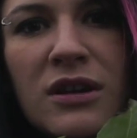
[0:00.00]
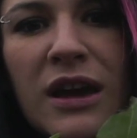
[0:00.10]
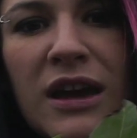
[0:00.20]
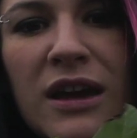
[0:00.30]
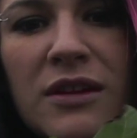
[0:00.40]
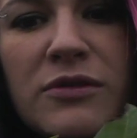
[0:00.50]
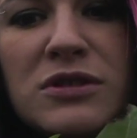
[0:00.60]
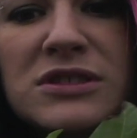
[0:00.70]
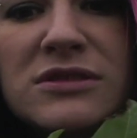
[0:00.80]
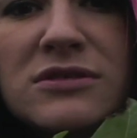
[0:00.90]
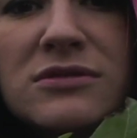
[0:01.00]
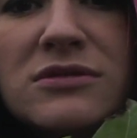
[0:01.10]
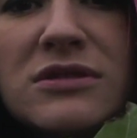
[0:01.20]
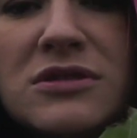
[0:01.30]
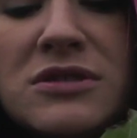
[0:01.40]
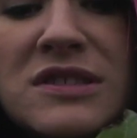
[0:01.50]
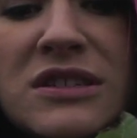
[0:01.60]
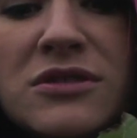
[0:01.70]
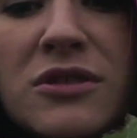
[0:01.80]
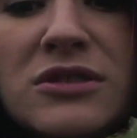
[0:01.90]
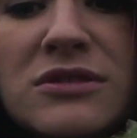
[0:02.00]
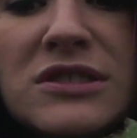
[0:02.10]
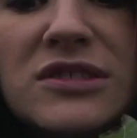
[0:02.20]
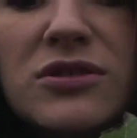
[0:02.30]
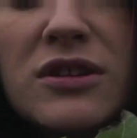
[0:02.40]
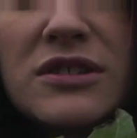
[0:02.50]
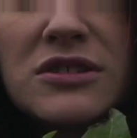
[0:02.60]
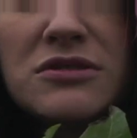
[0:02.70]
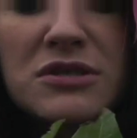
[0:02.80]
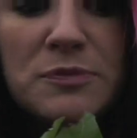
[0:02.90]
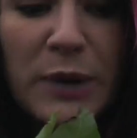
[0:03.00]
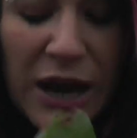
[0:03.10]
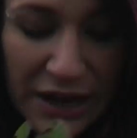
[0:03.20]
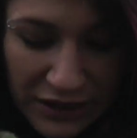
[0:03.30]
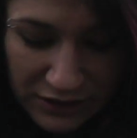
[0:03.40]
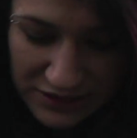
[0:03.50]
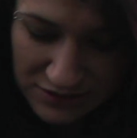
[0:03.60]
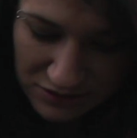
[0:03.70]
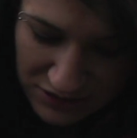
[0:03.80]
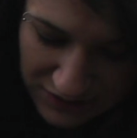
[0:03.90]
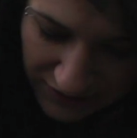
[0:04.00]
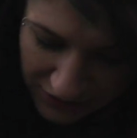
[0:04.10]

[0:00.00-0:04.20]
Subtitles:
And of course, you'll see in the grocery store that you could buy a cluster of this.